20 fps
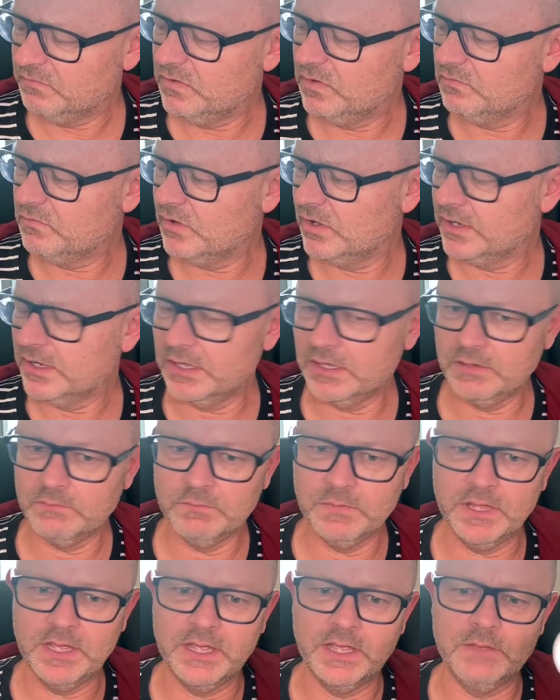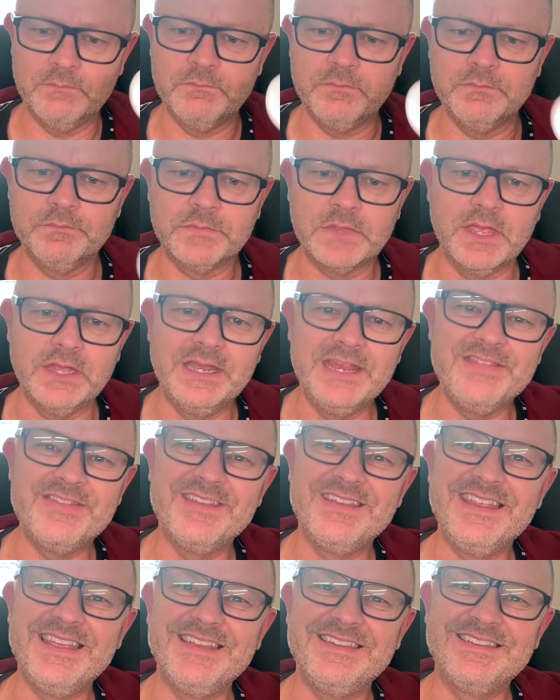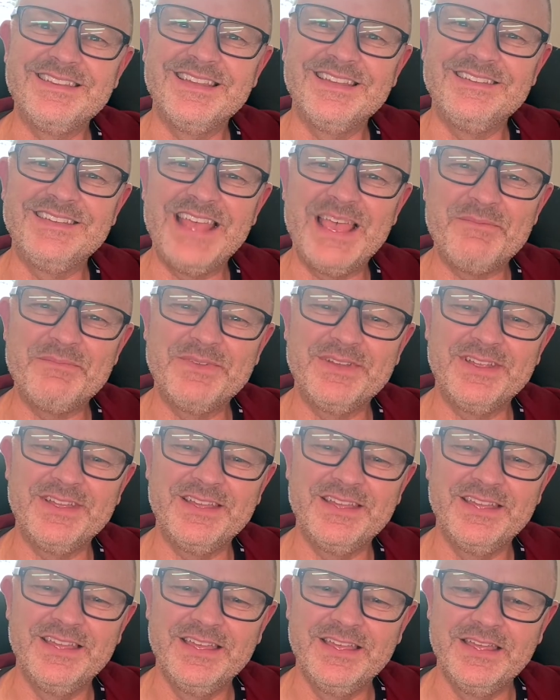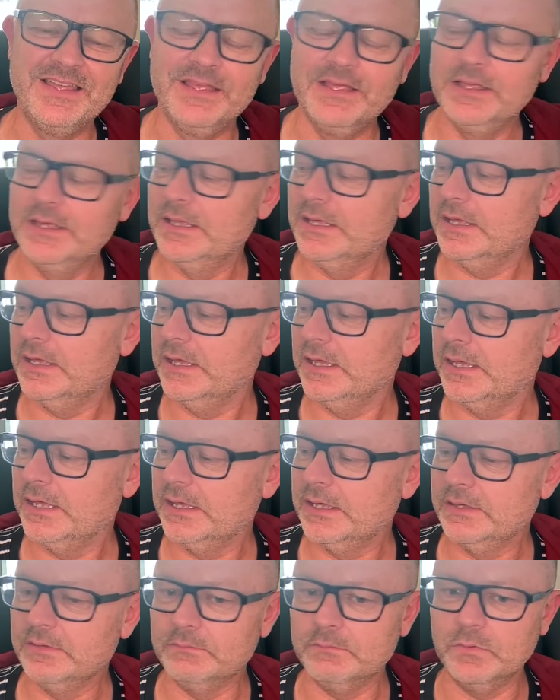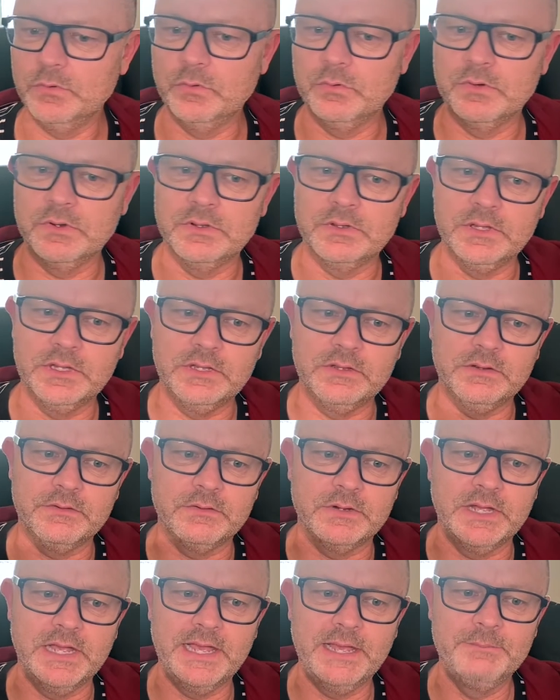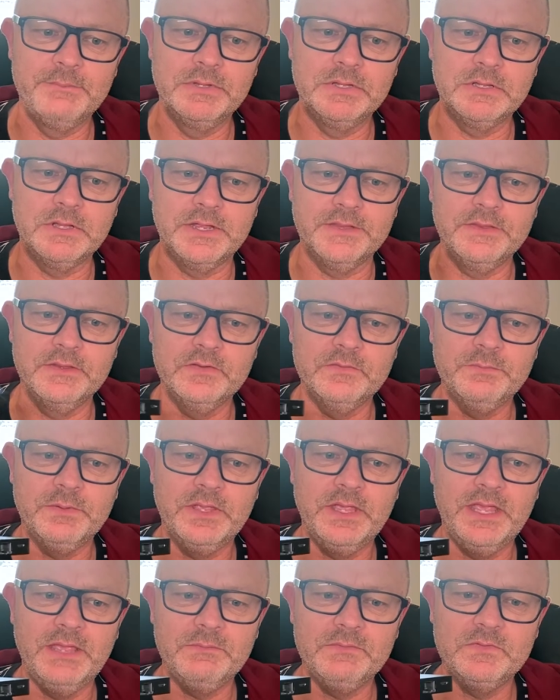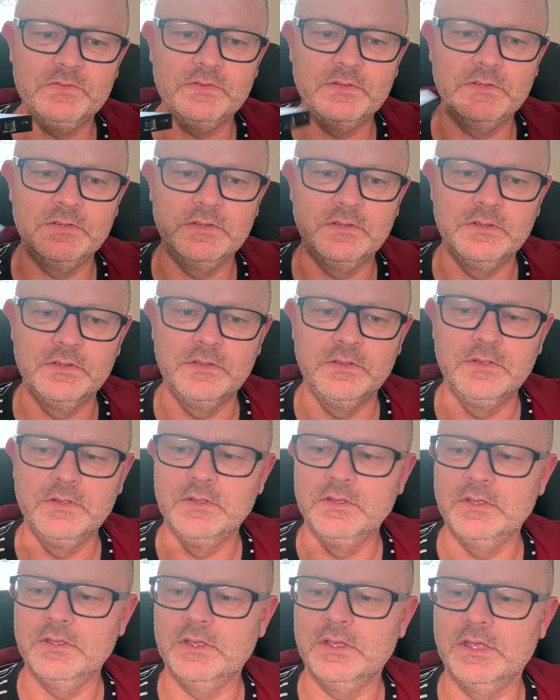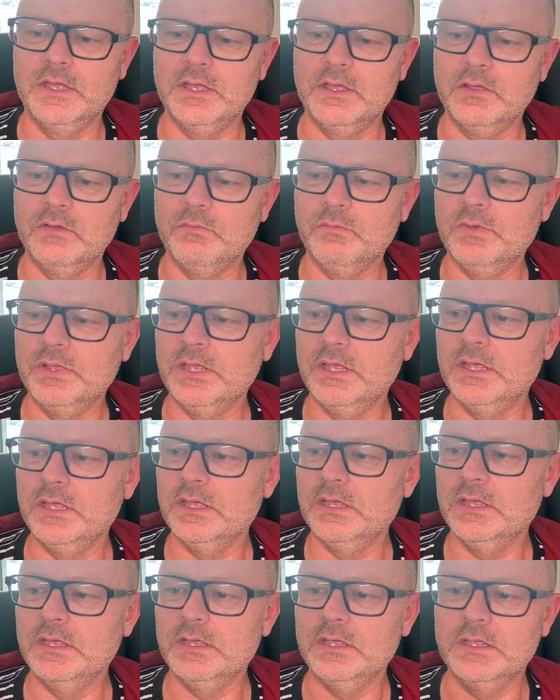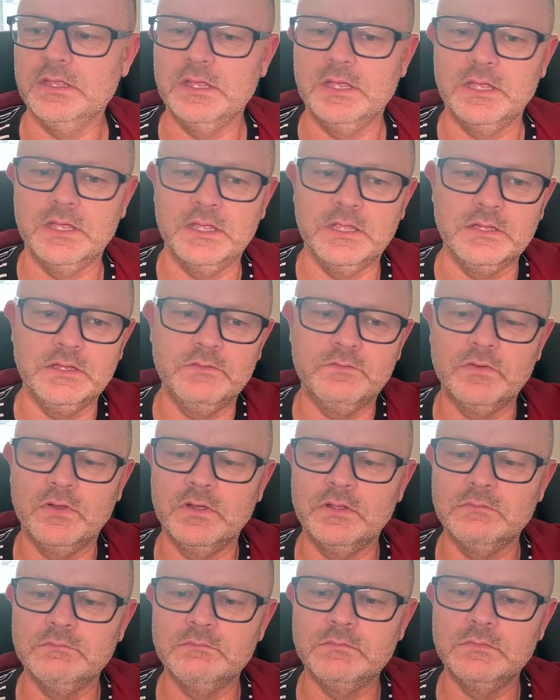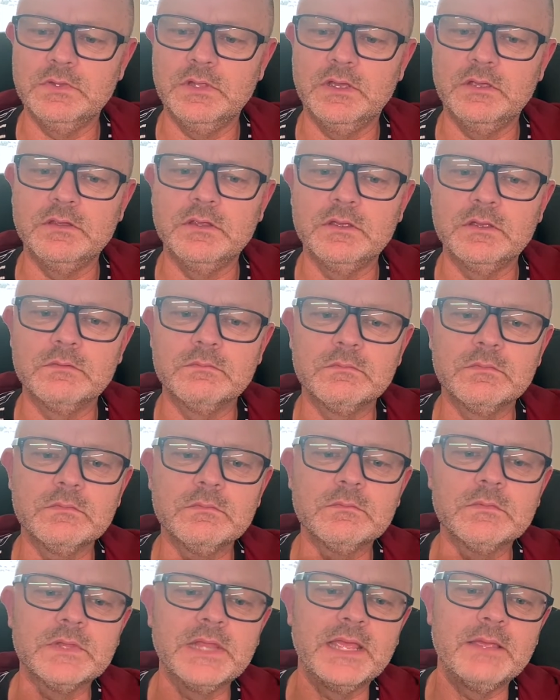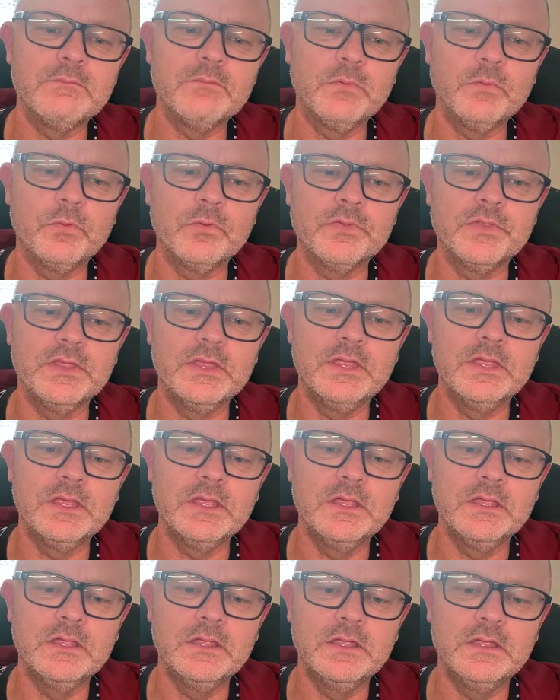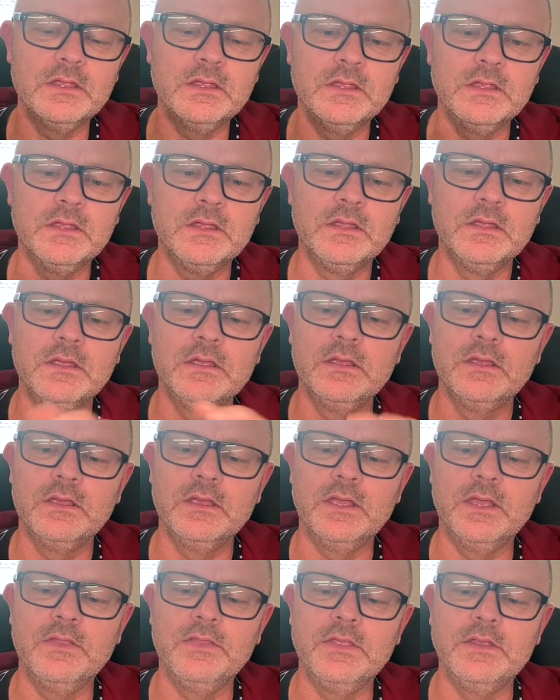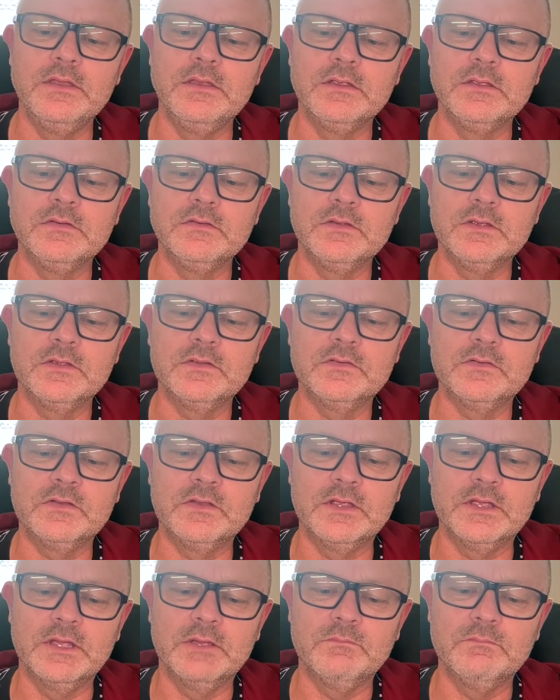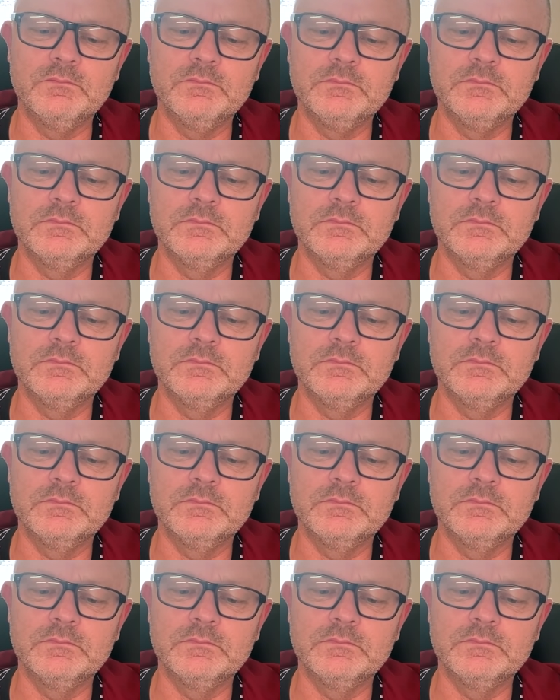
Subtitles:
you've got an Ethernet adapter or a hub like this, perhaps, where you've got your LAN port there, and then you can just plug